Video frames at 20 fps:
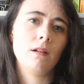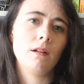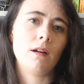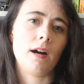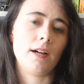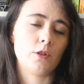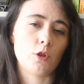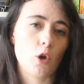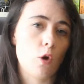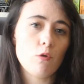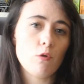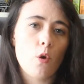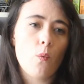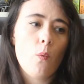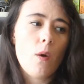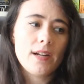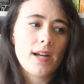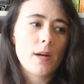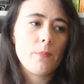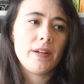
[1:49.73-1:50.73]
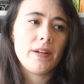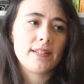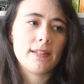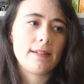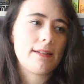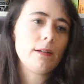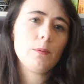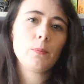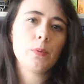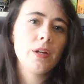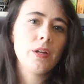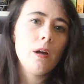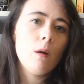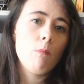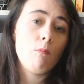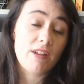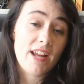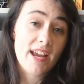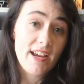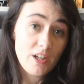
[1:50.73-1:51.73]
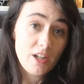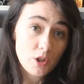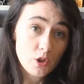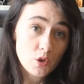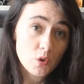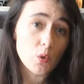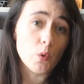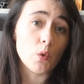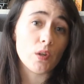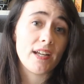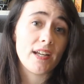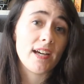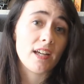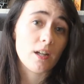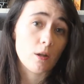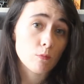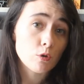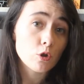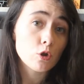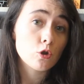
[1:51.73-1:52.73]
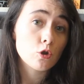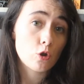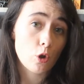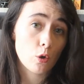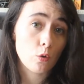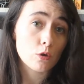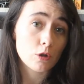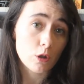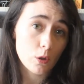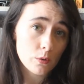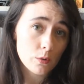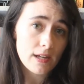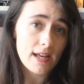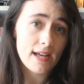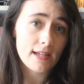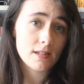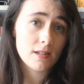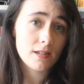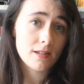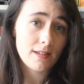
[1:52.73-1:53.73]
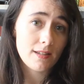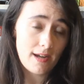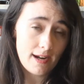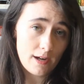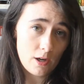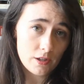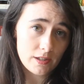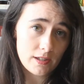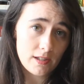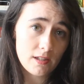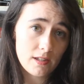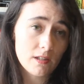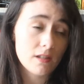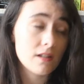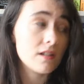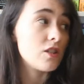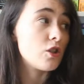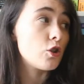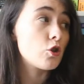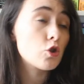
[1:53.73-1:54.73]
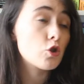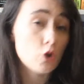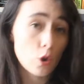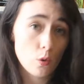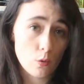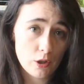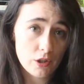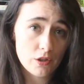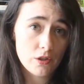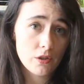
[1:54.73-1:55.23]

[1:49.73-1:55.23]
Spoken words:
I don't know why I picked it up, but I adored it and I'm so glad that I got it. It's so good.